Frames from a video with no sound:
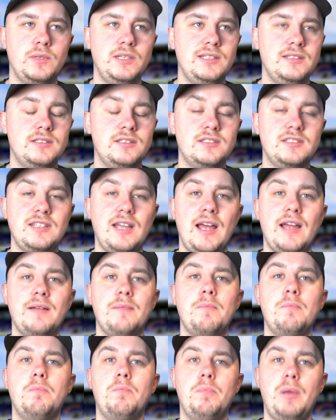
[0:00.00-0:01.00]
We sat
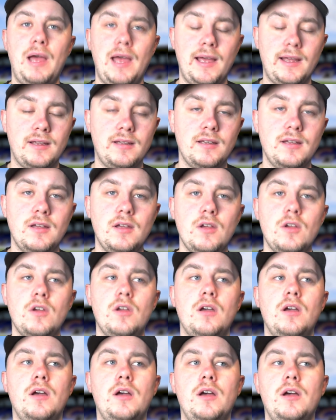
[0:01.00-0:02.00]
back,
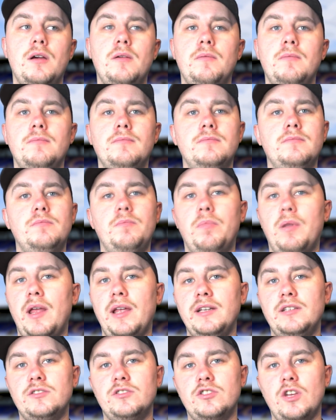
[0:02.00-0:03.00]
um,
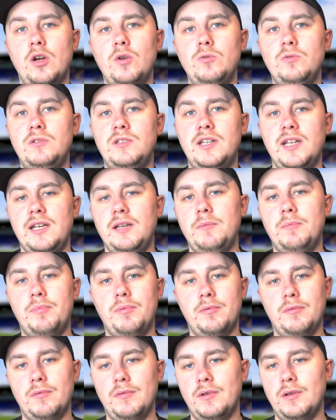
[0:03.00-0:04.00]
played so deep
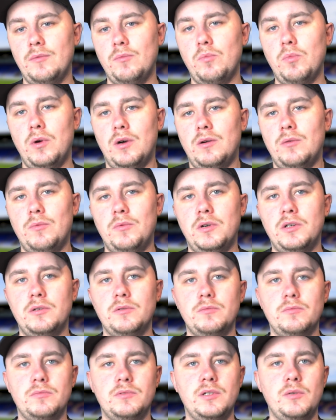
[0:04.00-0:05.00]
what
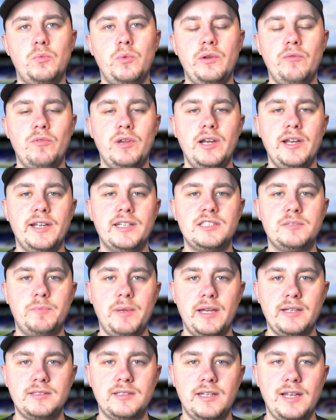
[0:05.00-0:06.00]
what did we really
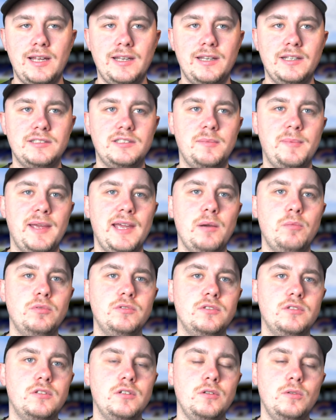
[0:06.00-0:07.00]
expect Hernandez to be able
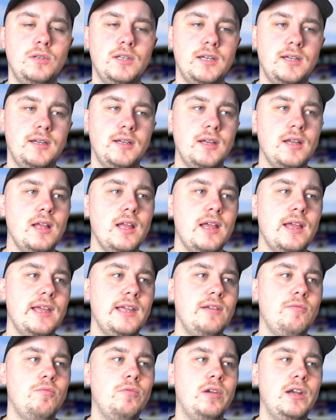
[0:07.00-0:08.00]
to do there?
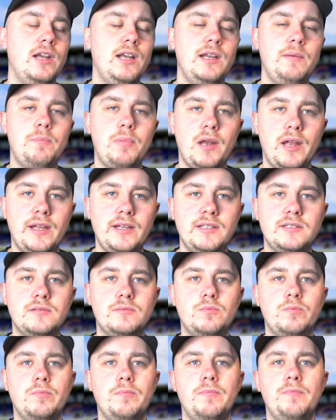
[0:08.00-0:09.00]
He really plays
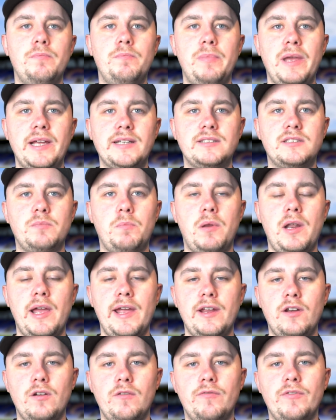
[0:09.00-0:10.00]
best
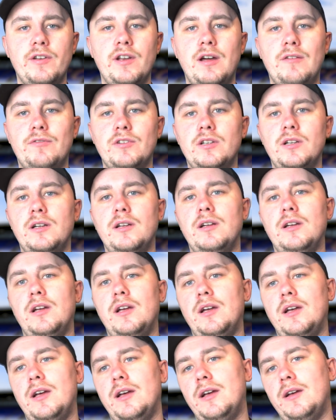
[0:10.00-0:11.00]
playing off another
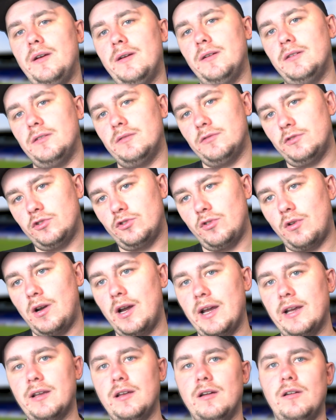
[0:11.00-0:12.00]
uh,
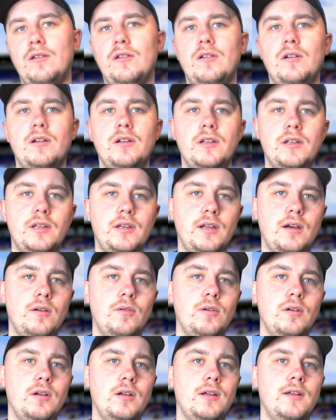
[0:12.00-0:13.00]
striker, you
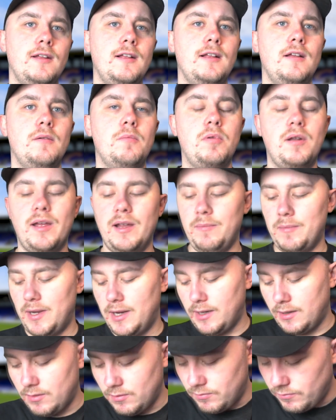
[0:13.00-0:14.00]
know, a
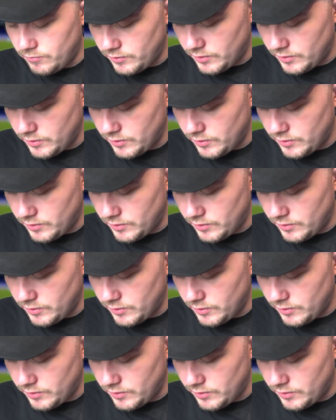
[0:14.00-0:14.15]
playmaker,